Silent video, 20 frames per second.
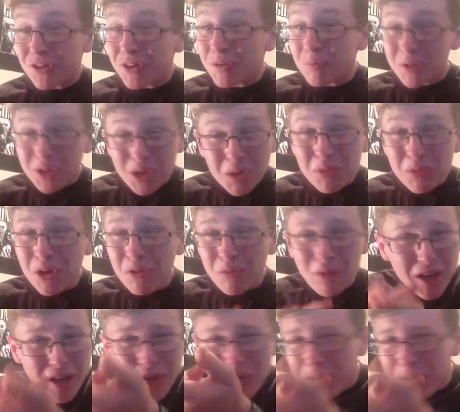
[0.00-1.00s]
be up there
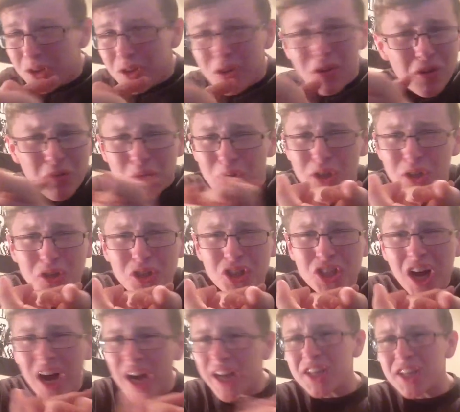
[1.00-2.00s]
ready with your
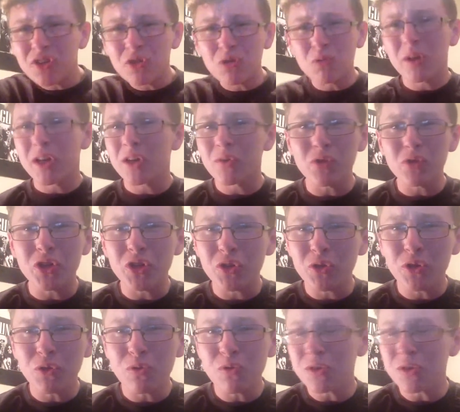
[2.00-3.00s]
shotty or whatever you
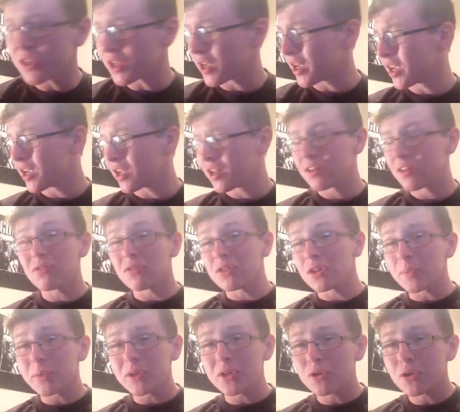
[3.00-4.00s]
use, and I
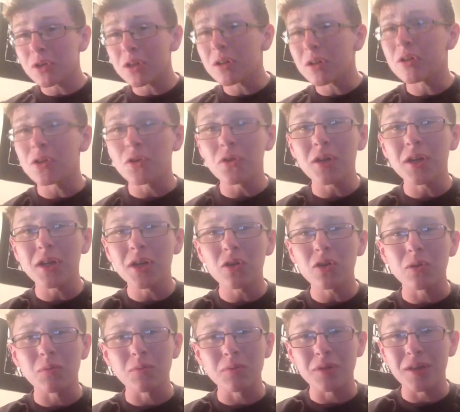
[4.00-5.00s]
mean you can kill
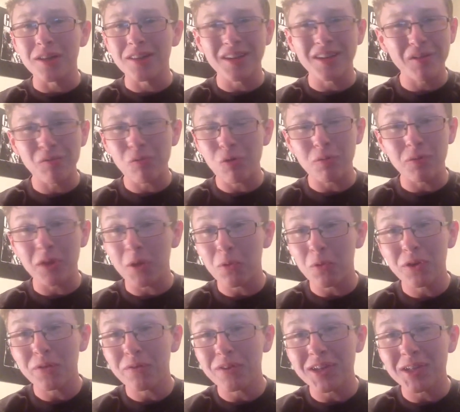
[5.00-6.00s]
them, and they
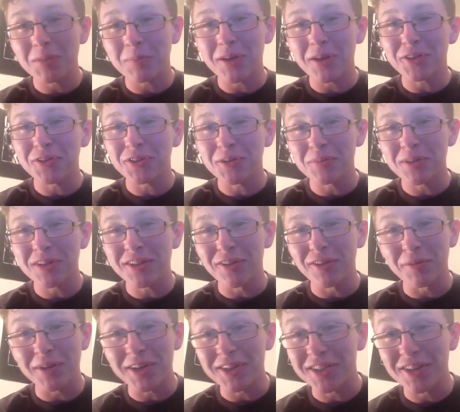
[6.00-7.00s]
won't even expect you to be there
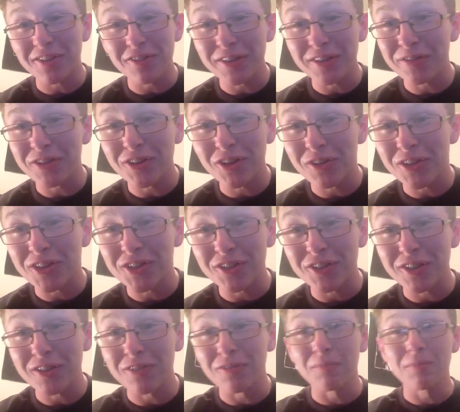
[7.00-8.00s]
because they don't even know that you
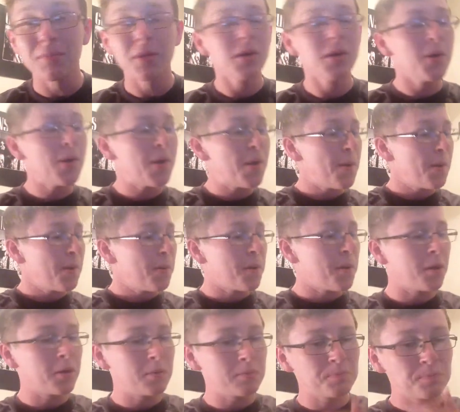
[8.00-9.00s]
hear
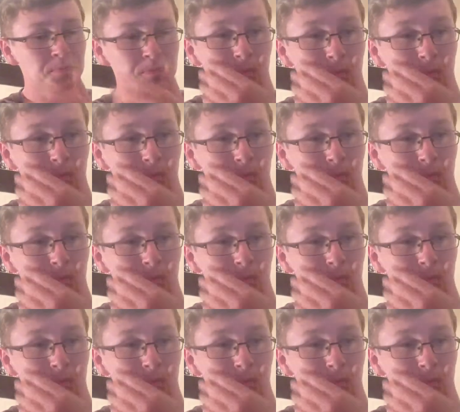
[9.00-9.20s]
them.